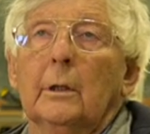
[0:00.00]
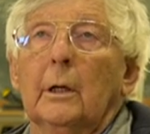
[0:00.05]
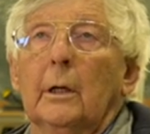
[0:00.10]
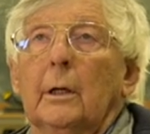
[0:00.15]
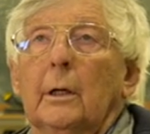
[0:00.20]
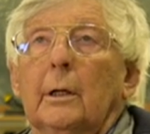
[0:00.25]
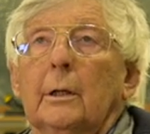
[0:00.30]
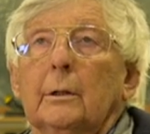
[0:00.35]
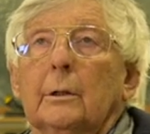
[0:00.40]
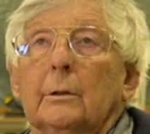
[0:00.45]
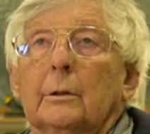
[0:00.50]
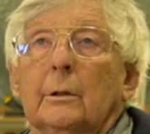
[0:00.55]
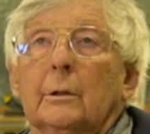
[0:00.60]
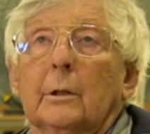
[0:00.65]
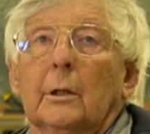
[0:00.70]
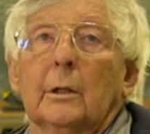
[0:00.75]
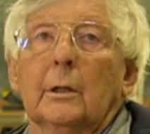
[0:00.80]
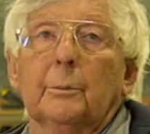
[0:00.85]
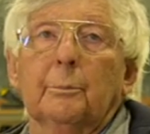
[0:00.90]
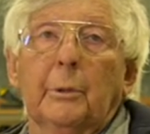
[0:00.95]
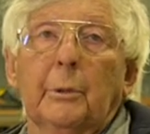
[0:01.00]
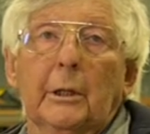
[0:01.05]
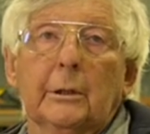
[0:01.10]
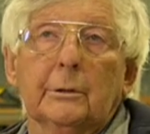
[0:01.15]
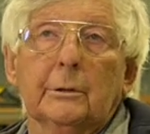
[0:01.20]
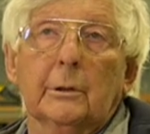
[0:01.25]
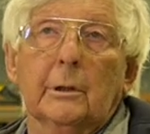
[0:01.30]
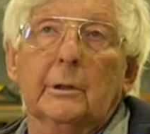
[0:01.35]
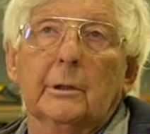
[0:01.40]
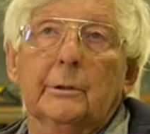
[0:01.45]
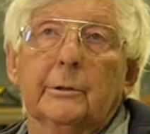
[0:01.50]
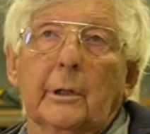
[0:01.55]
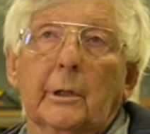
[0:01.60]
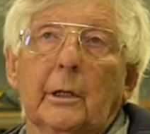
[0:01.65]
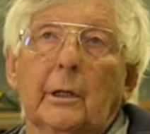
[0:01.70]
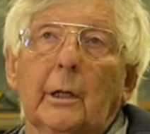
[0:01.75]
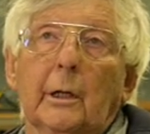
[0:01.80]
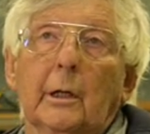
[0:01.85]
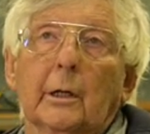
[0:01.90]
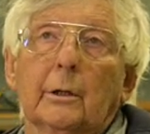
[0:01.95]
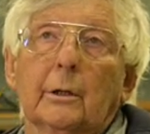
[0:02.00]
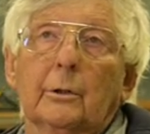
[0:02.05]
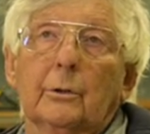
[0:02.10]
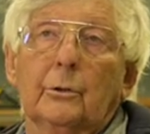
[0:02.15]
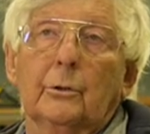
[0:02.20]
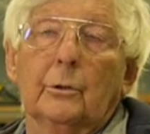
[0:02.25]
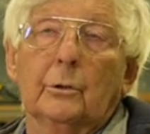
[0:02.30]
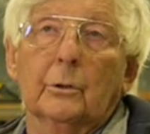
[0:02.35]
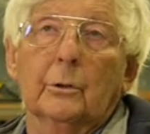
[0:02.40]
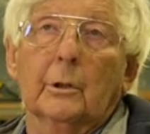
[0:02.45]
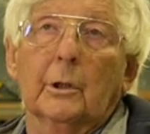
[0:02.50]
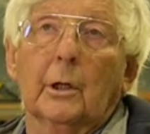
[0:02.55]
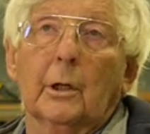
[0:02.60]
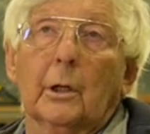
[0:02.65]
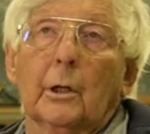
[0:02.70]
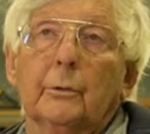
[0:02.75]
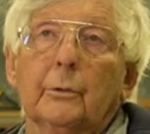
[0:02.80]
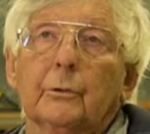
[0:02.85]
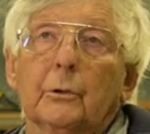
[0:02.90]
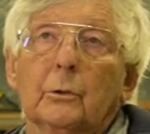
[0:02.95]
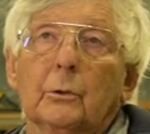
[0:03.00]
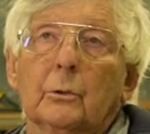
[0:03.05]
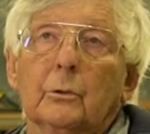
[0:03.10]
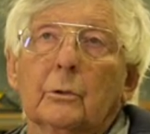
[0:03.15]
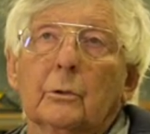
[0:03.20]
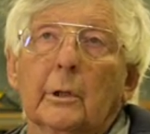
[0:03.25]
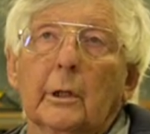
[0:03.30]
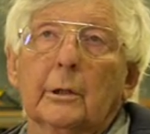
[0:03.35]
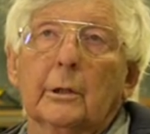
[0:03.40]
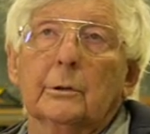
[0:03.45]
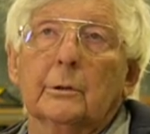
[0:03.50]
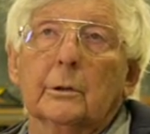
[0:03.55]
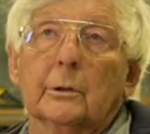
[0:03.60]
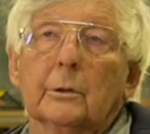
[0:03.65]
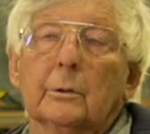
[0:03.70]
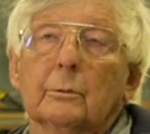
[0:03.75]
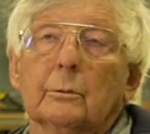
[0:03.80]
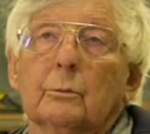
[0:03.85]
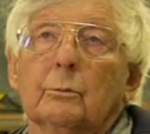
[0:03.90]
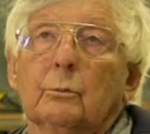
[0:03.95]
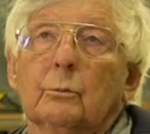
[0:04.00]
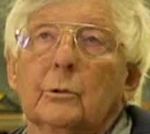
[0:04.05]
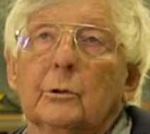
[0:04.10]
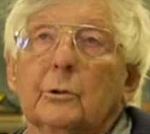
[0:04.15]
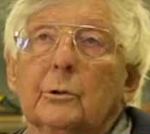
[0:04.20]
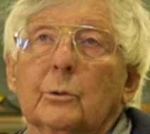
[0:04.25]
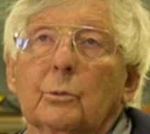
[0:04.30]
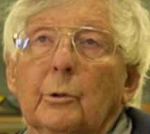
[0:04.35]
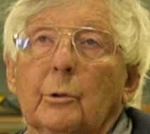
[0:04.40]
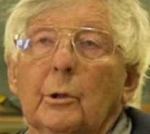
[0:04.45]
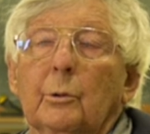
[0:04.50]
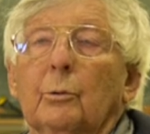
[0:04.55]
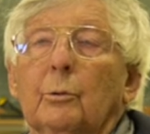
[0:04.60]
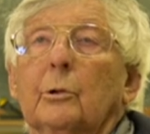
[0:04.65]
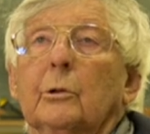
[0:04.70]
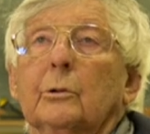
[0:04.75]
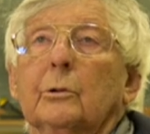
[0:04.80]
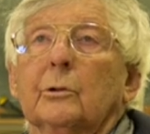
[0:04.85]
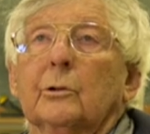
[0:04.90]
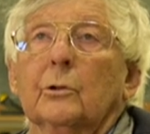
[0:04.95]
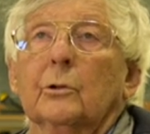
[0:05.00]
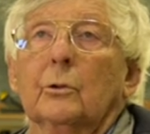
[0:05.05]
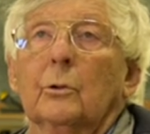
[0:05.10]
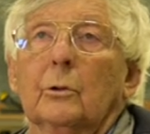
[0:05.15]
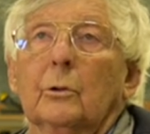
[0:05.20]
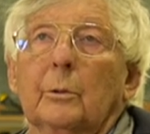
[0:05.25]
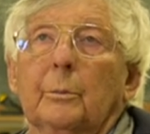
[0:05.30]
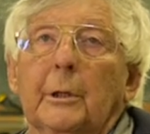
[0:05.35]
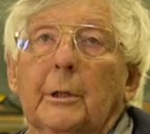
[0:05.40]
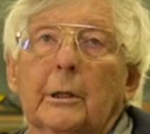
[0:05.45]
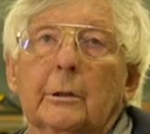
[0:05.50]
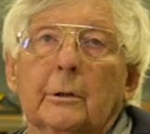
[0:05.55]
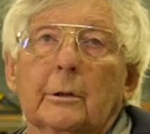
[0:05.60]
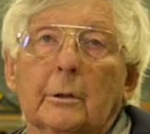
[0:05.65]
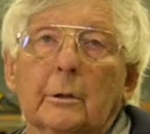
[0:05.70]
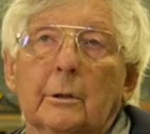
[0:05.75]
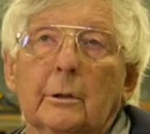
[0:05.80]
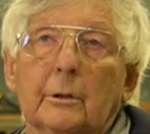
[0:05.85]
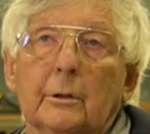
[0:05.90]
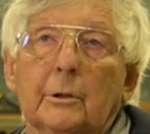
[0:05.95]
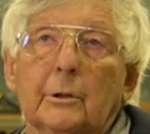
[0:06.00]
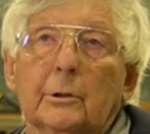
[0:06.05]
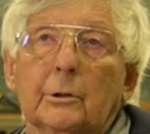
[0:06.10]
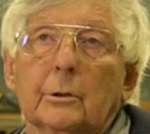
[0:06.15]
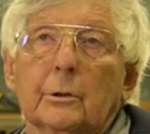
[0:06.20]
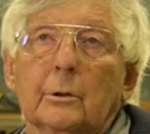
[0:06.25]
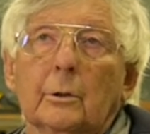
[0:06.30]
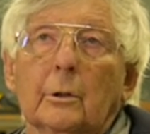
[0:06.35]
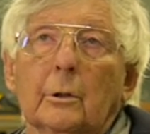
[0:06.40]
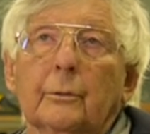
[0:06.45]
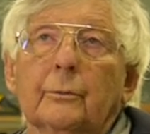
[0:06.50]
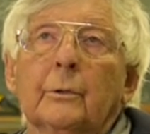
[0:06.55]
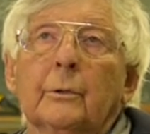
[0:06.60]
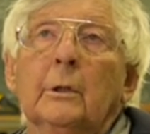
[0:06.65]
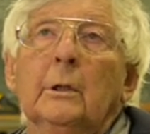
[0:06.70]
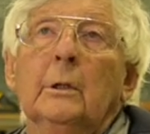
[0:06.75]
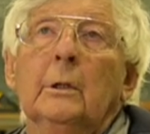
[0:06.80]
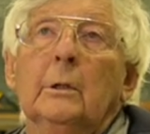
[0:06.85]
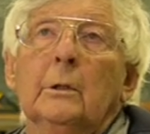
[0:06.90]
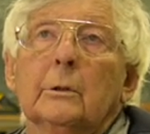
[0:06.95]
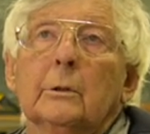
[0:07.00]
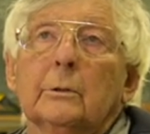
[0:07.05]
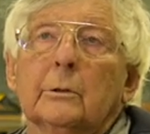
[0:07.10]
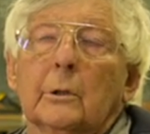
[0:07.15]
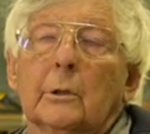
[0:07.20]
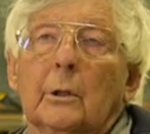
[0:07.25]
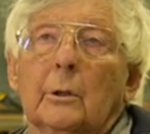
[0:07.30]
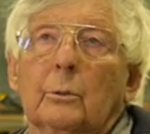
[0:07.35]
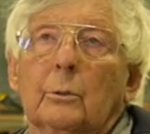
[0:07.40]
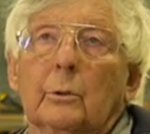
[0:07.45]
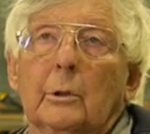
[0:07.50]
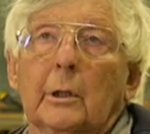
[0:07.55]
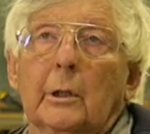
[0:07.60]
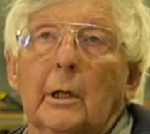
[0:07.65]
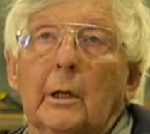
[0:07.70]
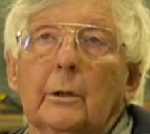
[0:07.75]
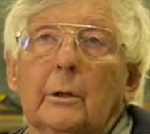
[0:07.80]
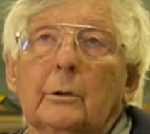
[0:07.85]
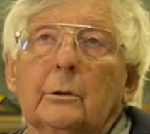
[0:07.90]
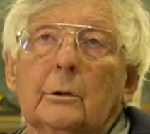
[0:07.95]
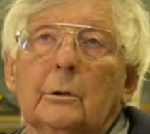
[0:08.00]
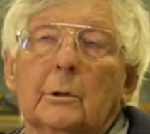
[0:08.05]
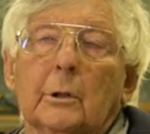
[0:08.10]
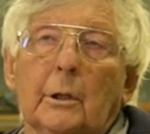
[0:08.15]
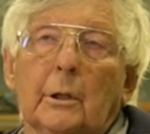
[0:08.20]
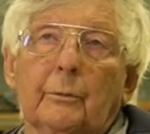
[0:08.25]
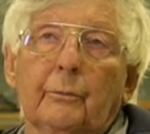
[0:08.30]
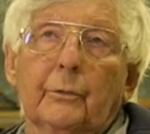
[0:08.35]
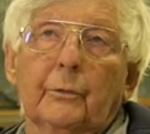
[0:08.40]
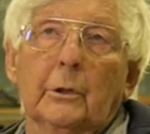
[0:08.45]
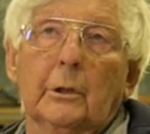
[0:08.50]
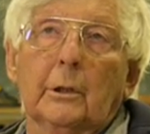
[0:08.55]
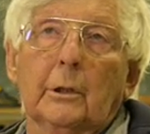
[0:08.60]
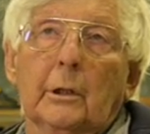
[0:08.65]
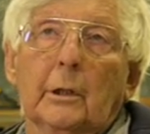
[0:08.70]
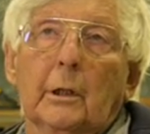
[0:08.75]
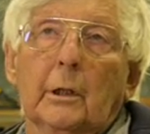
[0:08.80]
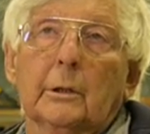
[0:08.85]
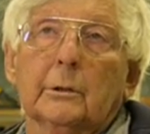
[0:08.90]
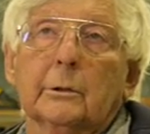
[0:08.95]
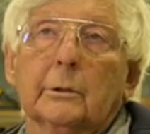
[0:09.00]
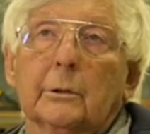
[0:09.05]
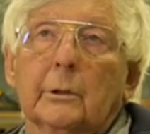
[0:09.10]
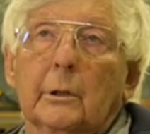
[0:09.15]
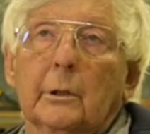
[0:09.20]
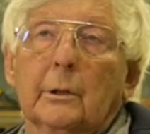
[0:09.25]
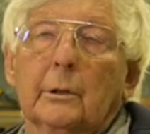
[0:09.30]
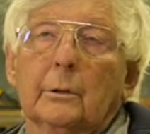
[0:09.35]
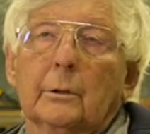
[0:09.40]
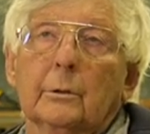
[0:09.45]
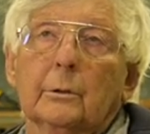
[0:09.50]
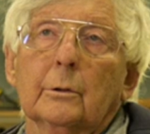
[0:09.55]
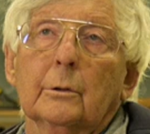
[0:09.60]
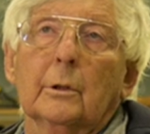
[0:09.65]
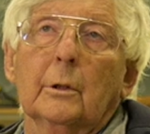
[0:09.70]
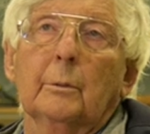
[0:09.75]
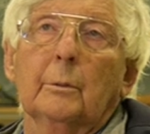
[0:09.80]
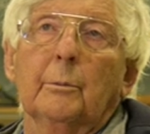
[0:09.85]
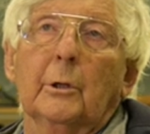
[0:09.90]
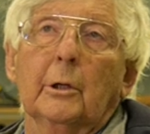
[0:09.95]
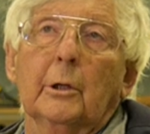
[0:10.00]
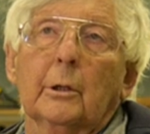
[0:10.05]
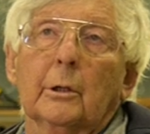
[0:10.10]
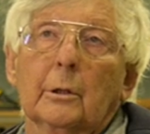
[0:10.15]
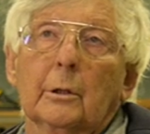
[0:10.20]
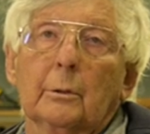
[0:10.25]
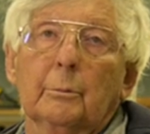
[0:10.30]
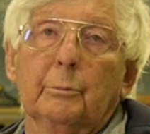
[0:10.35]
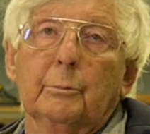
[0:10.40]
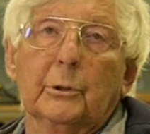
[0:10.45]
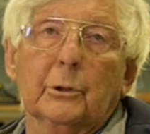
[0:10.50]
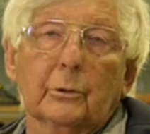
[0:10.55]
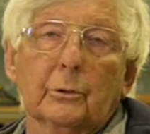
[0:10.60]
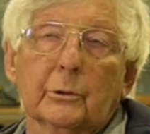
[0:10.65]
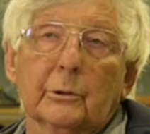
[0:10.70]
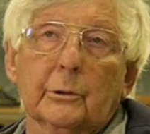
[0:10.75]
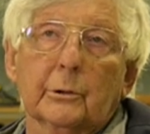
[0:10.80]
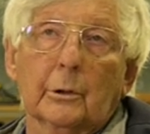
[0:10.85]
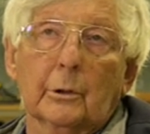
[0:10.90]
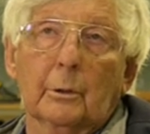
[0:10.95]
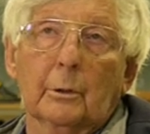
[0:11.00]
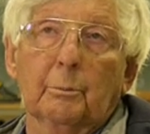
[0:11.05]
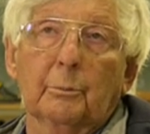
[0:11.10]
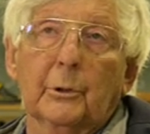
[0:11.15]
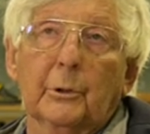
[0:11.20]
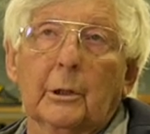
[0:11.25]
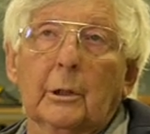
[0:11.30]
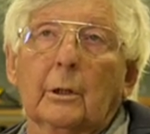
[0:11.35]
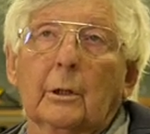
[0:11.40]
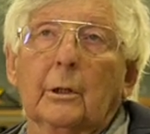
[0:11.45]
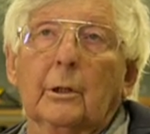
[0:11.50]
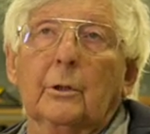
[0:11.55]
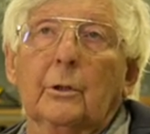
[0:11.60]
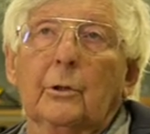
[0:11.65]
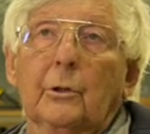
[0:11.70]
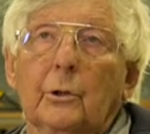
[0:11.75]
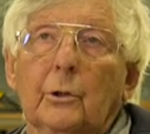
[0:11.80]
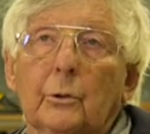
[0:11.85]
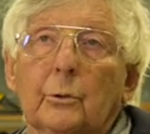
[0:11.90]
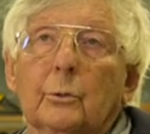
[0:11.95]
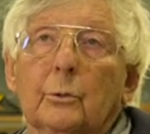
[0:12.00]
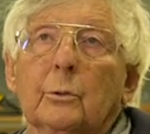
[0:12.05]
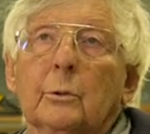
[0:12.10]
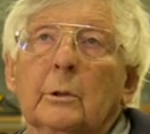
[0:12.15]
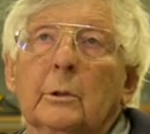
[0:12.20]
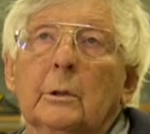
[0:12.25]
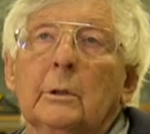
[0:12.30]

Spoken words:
and Penske sent out a newly overhauled engine, which we weren't sure about the condition of, so we had Team VDS in America build us a completely new